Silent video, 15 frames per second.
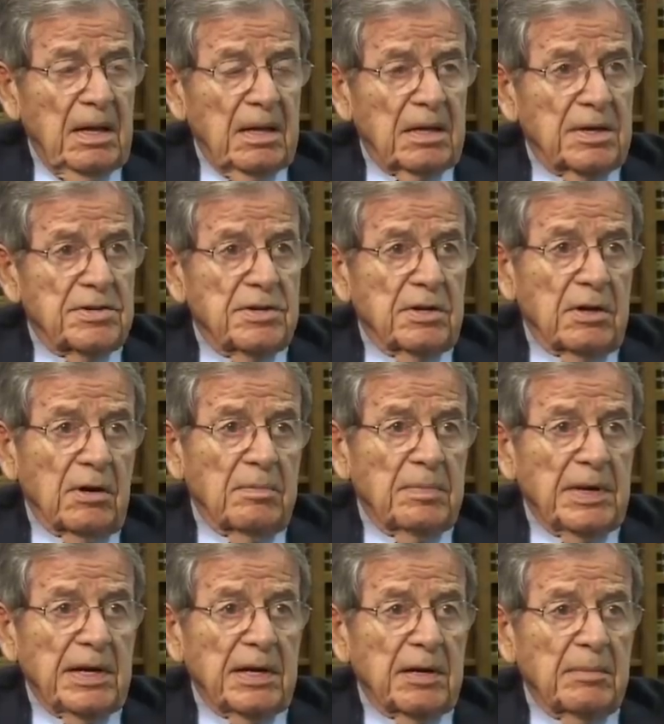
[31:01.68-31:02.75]
because, uh, you know,
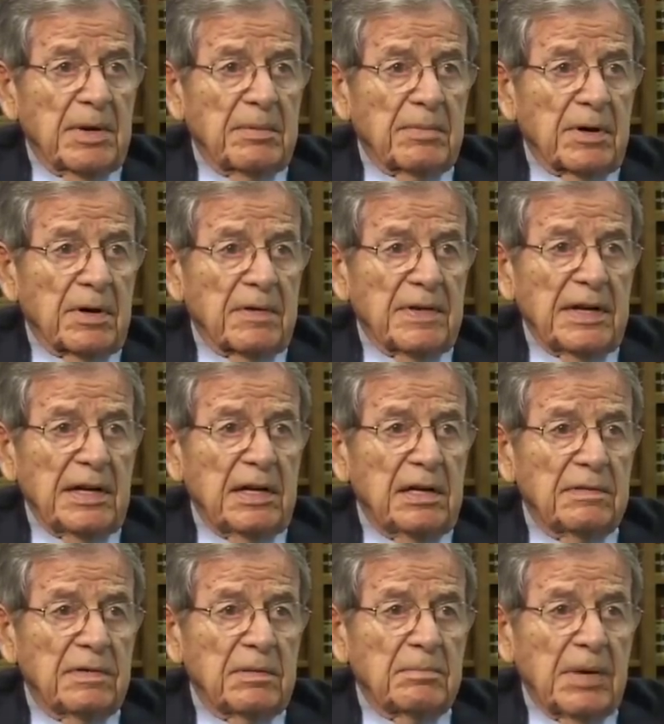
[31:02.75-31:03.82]
being a member of any
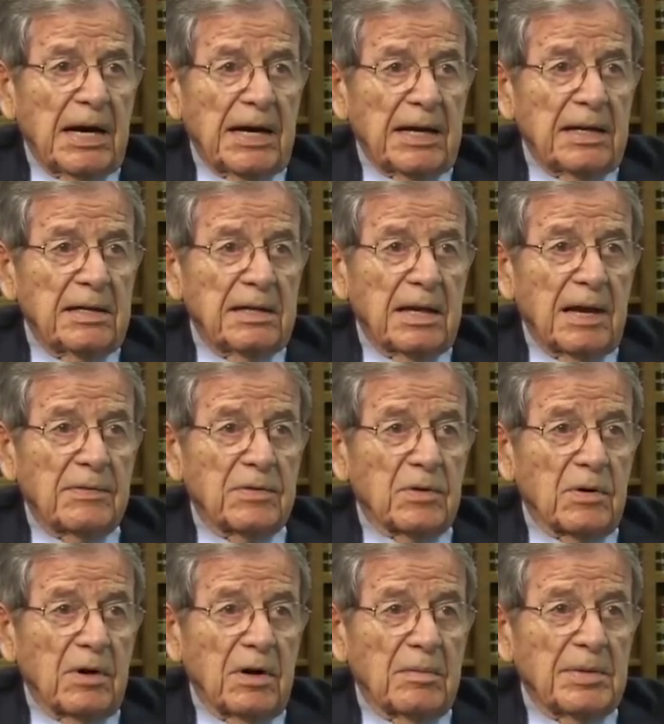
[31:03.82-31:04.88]
given body,
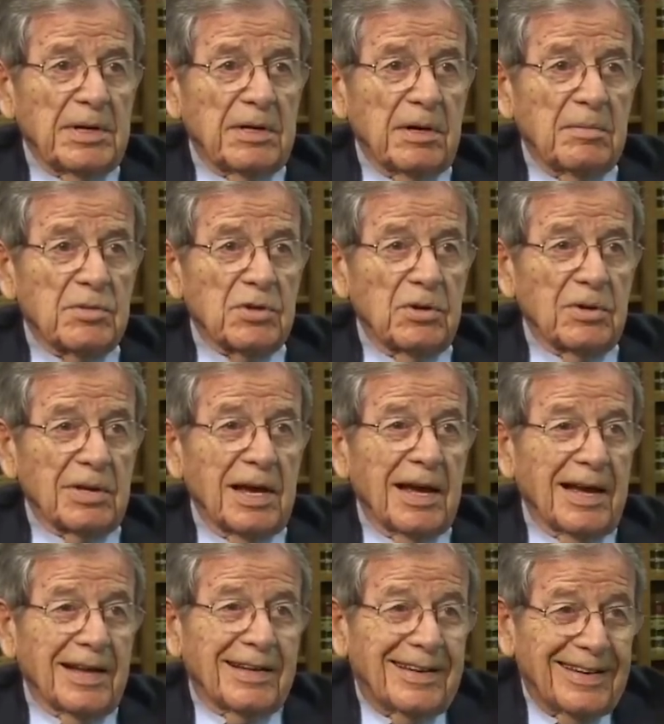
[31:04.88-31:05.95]
after all, becomes old
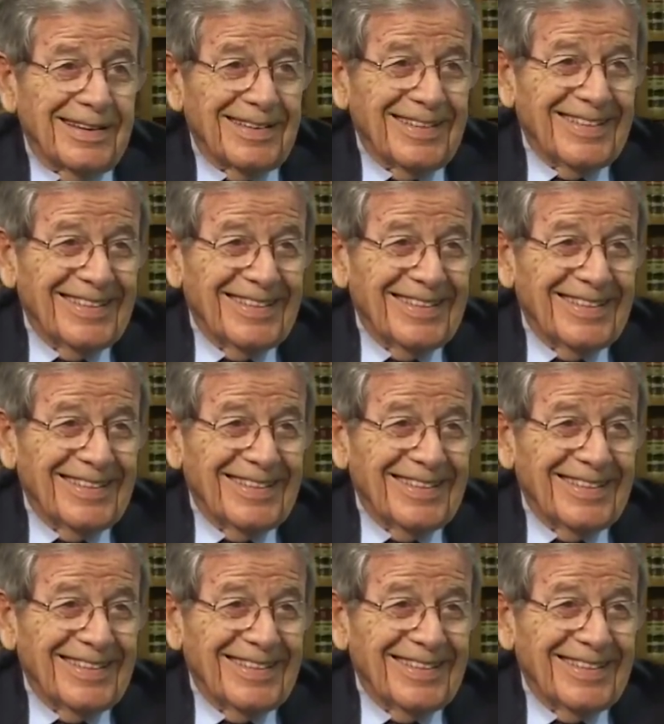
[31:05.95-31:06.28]
hat.